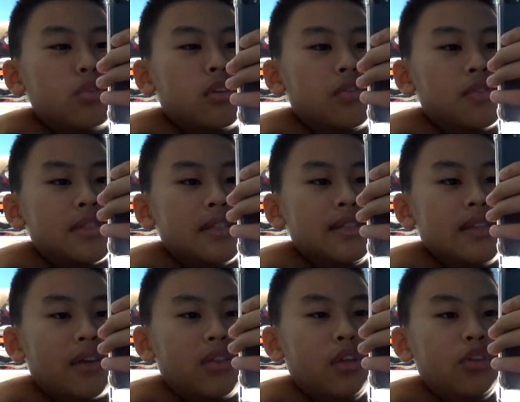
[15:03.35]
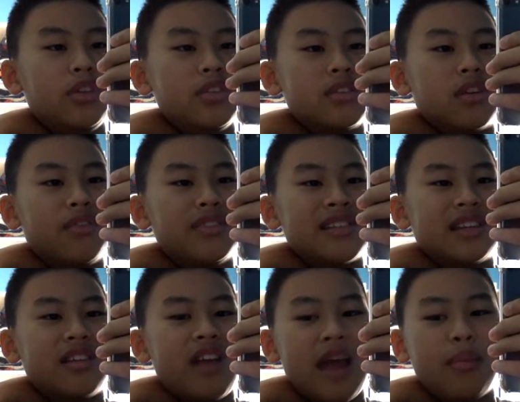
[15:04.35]
services, including service
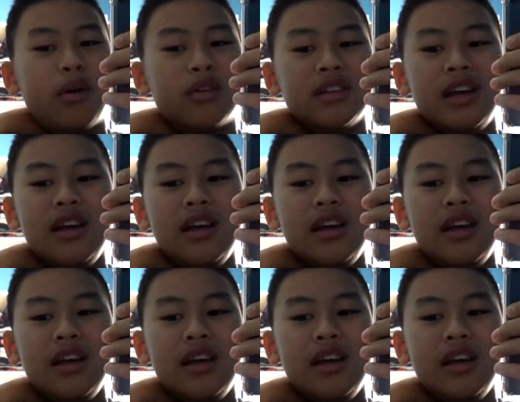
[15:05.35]
under Apple's